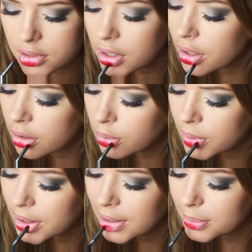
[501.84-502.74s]
Going on
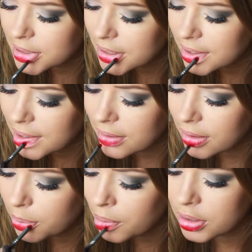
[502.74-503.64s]
with the lipstick now.
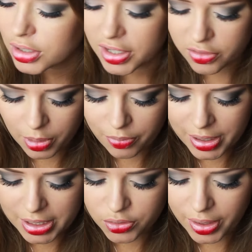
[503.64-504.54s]
I apologise for my
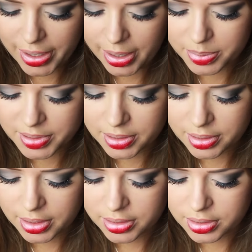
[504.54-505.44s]
really dry lips.
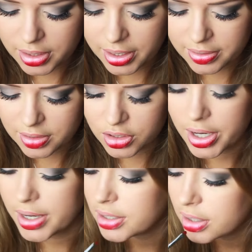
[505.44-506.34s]
I think it's the
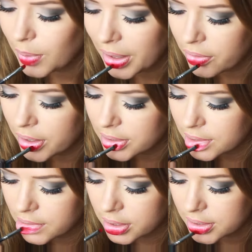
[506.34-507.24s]
change in the weather. I
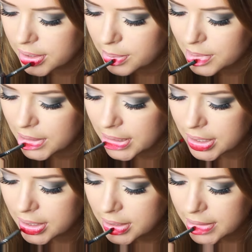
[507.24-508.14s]
just can't seem to
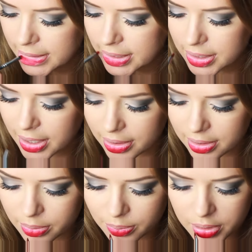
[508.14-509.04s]
get
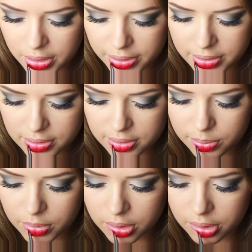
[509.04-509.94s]
them nice and
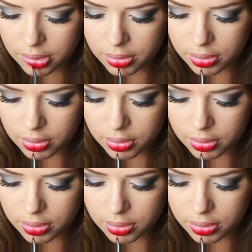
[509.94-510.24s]
smooth.